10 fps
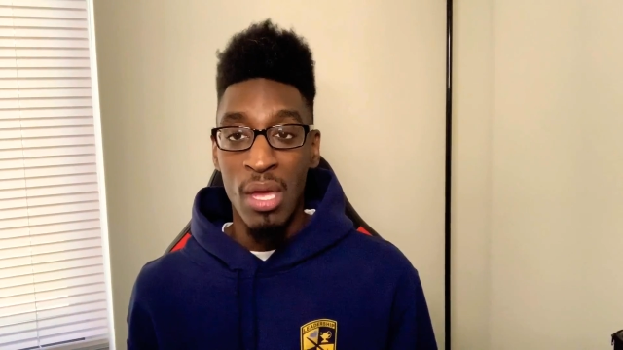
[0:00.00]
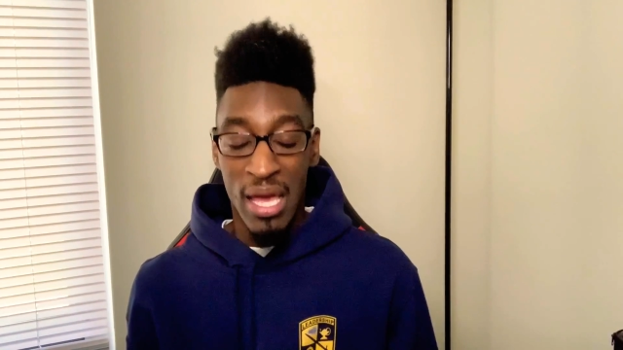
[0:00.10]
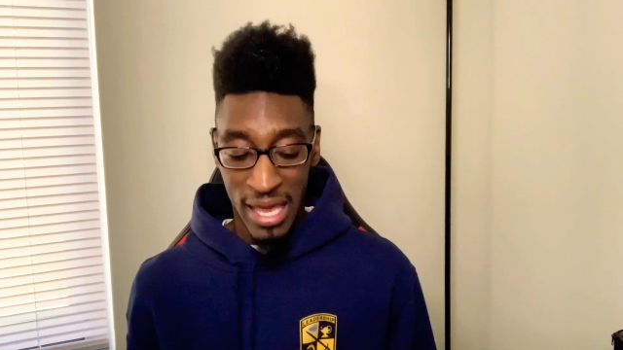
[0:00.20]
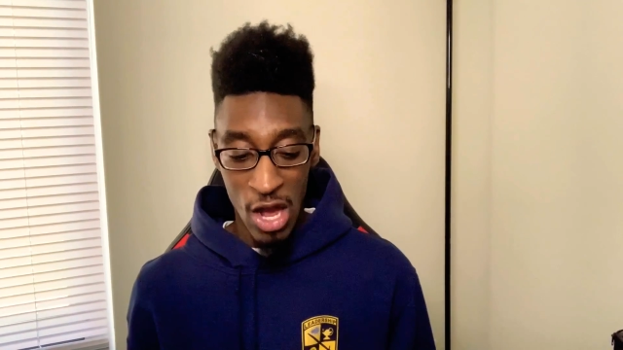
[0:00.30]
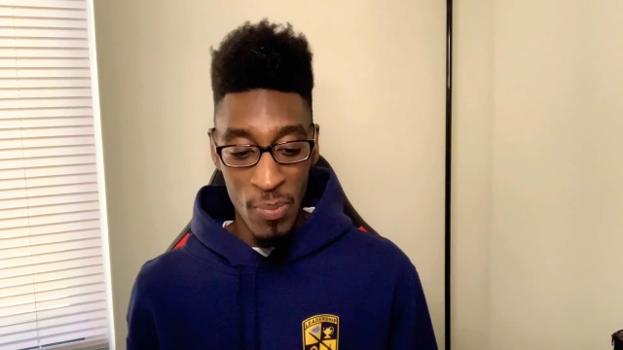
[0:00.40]

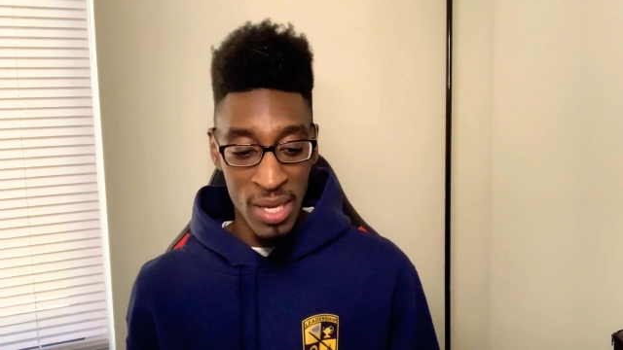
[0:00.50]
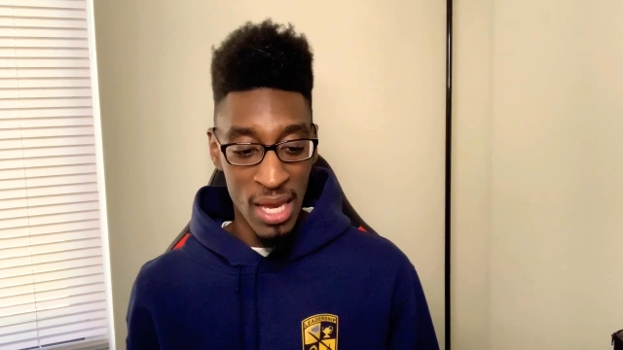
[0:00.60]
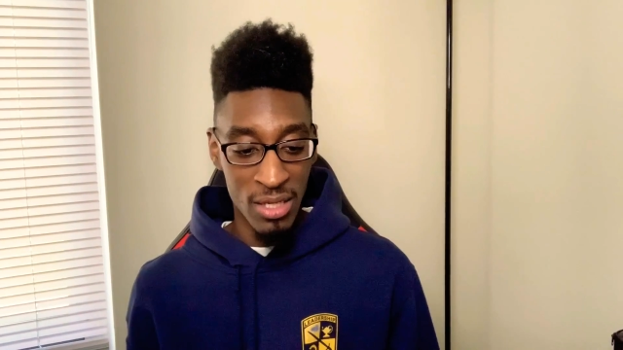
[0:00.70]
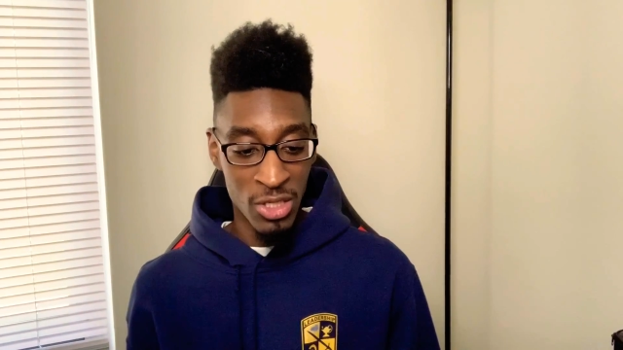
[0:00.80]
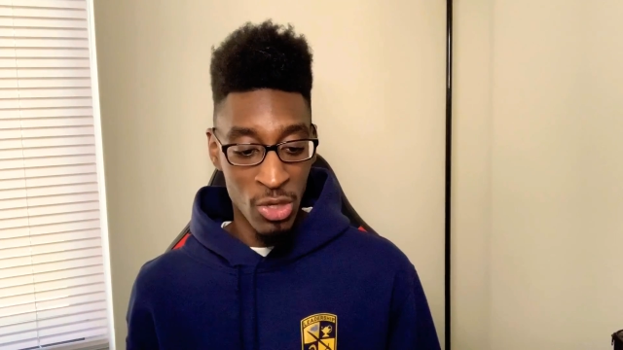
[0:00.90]
It helped me
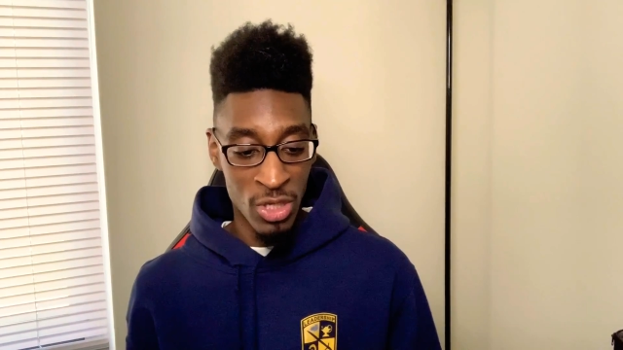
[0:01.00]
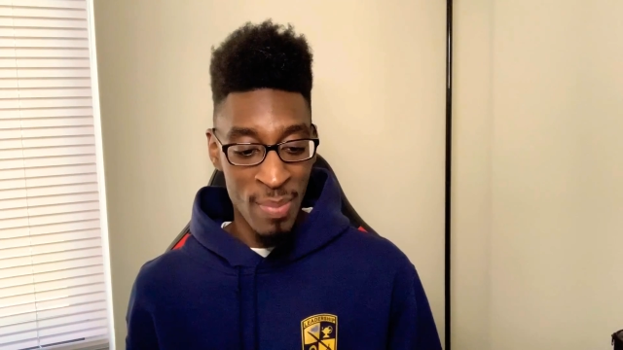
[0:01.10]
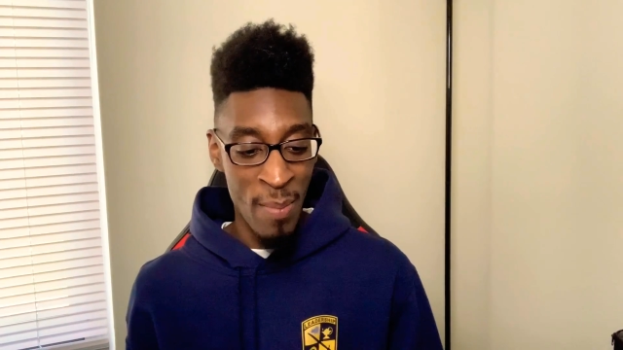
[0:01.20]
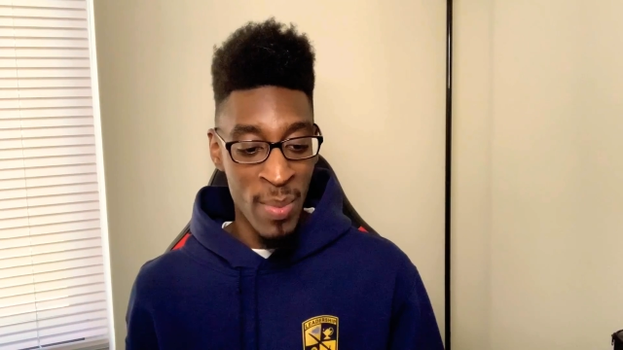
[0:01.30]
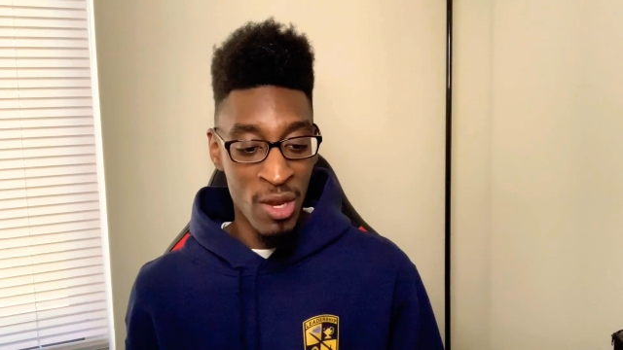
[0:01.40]
get to
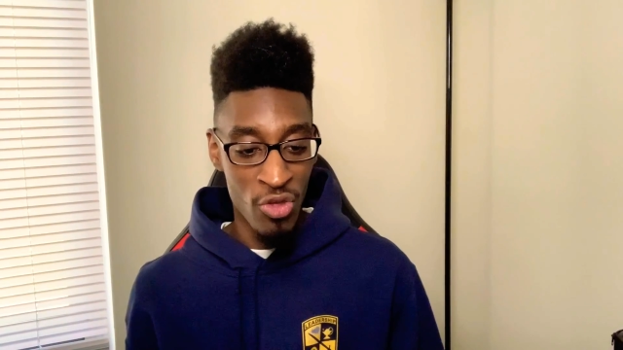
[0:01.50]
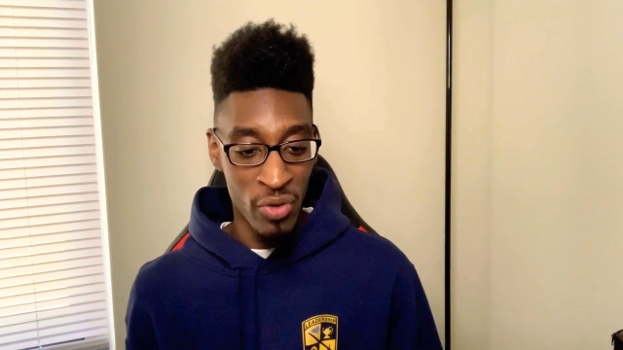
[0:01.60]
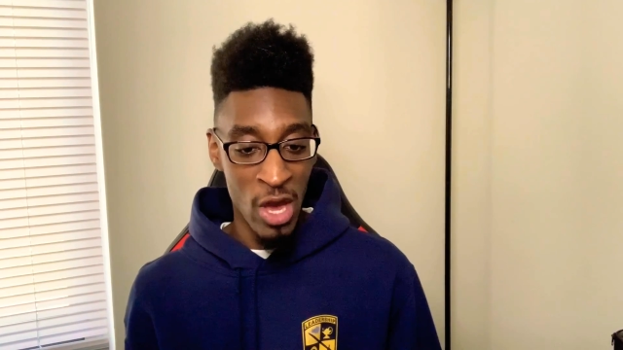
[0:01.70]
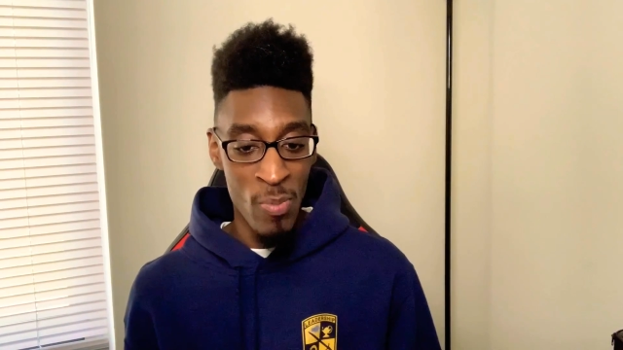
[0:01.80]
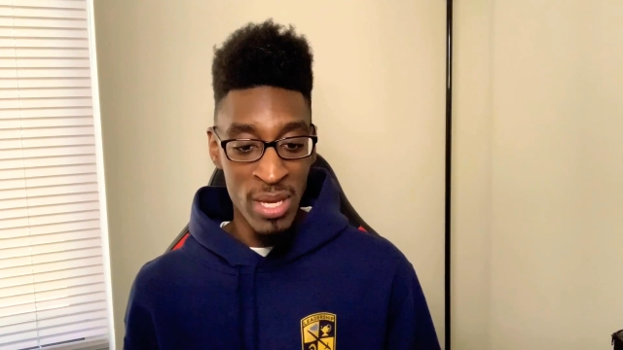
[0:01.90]
my ministry. It
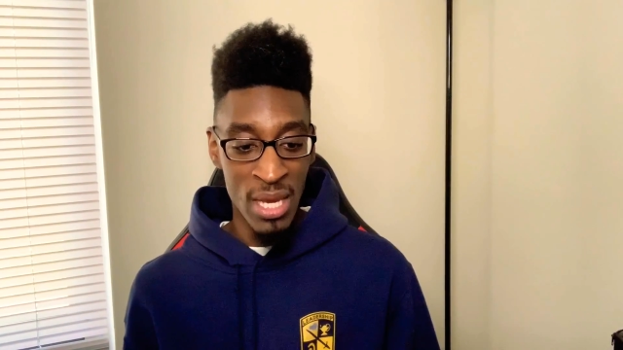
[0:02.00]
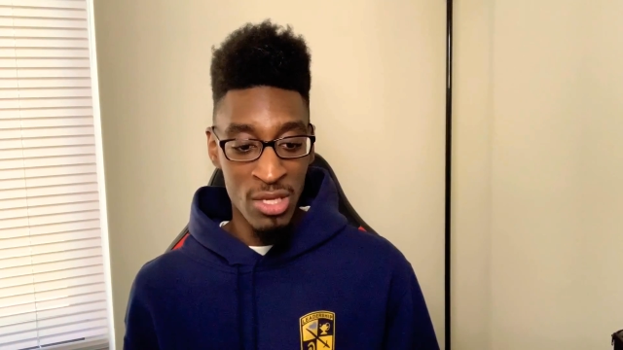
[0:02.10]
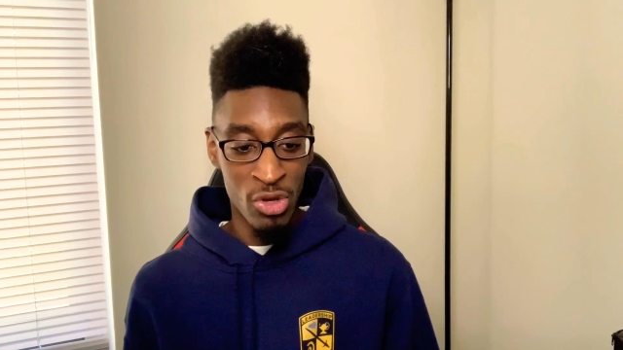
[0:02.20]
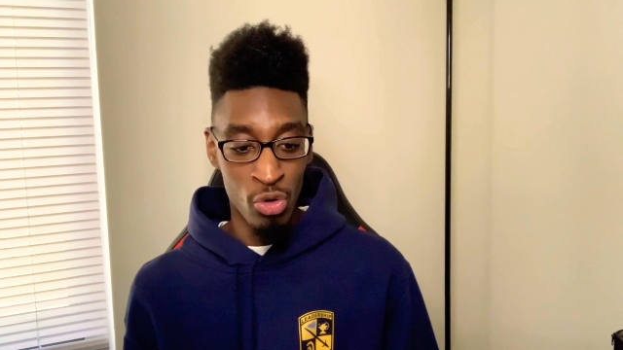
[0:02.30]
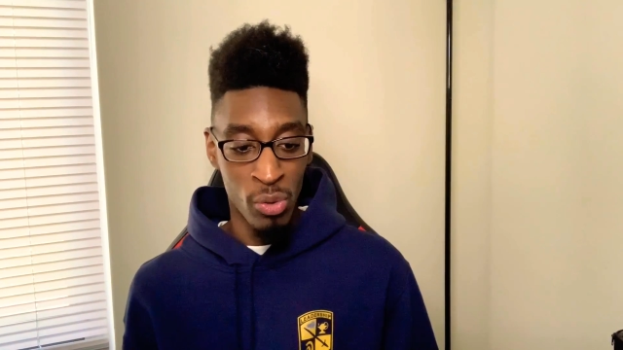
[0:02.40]
helped me get
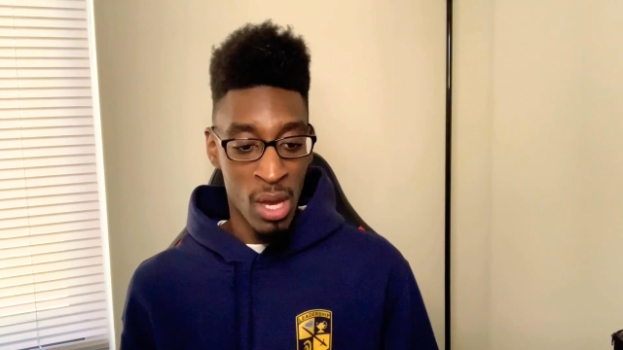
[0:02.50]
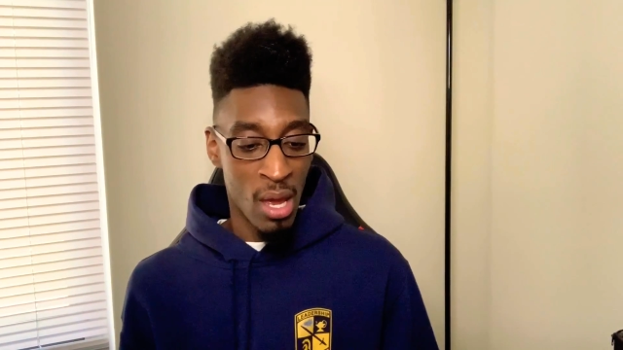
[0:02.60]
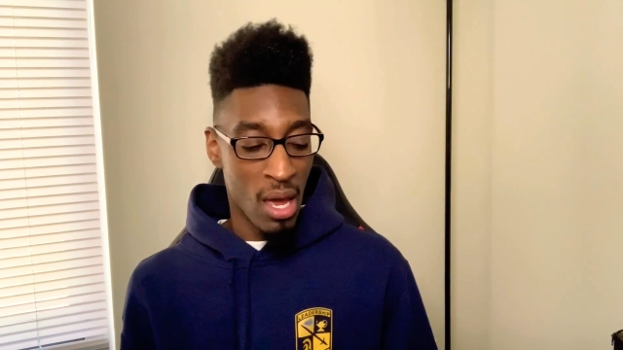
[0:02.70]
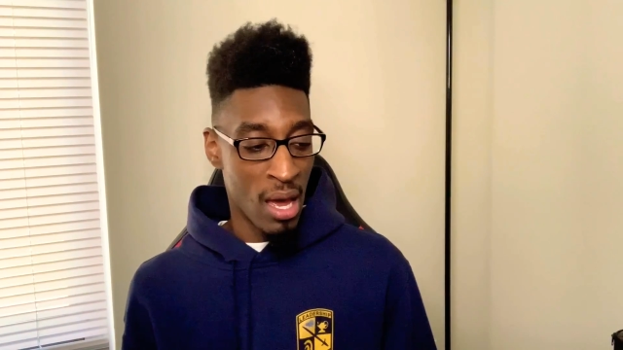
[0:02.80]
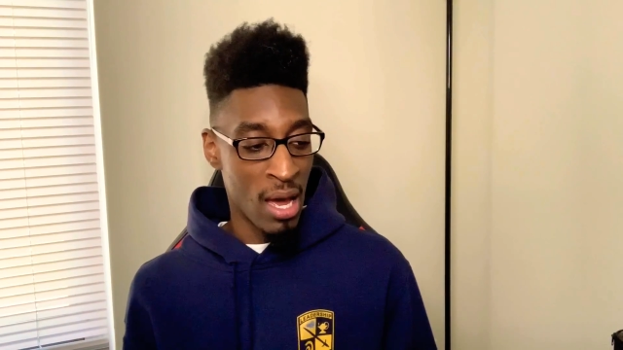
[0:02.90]
to
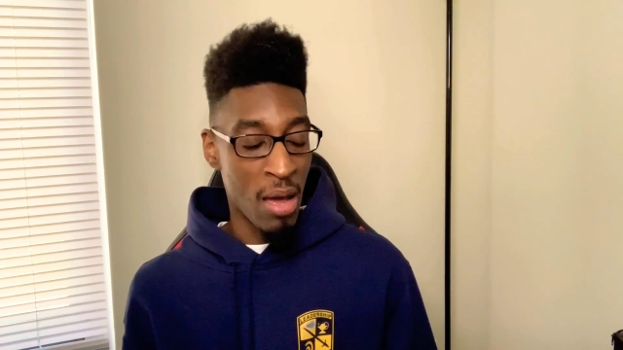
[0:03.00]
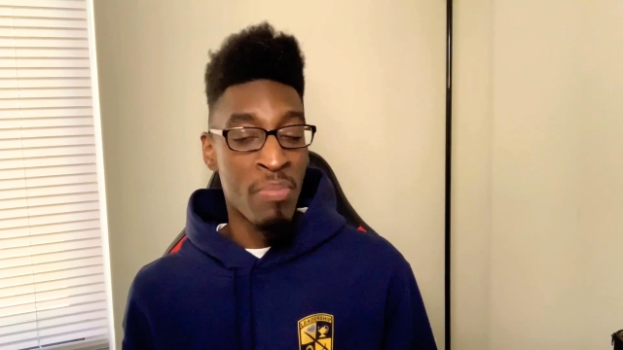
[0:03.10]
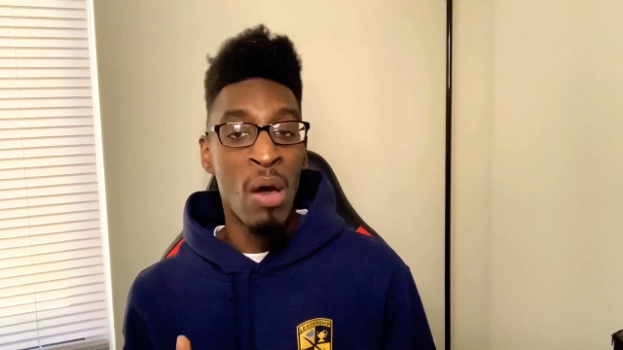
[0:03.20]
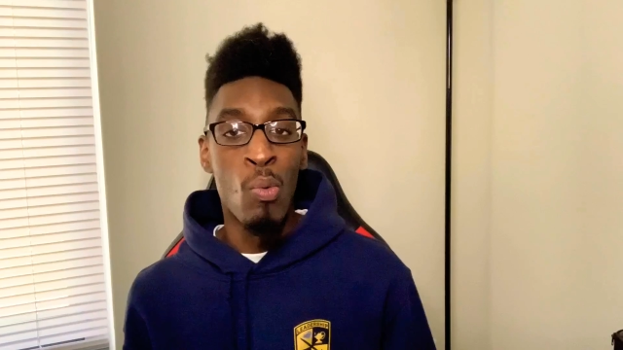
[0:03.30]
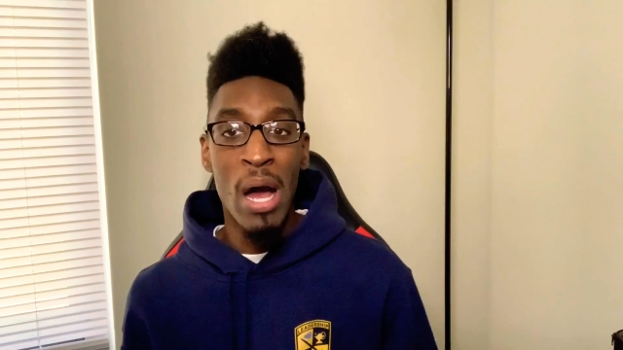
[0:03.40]

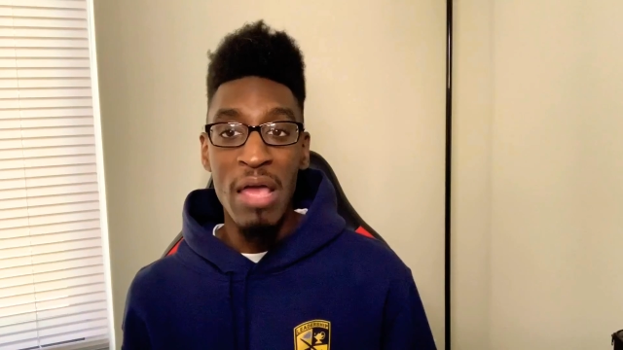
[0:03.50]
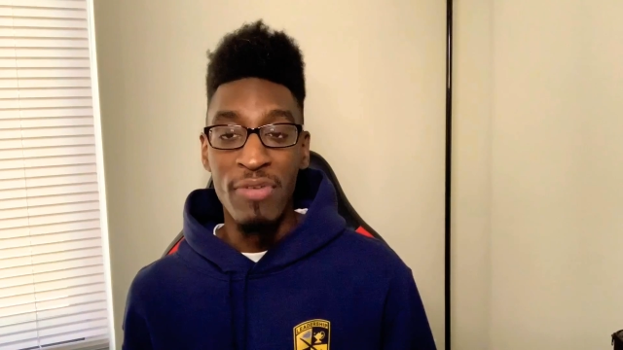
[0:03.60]
my wife.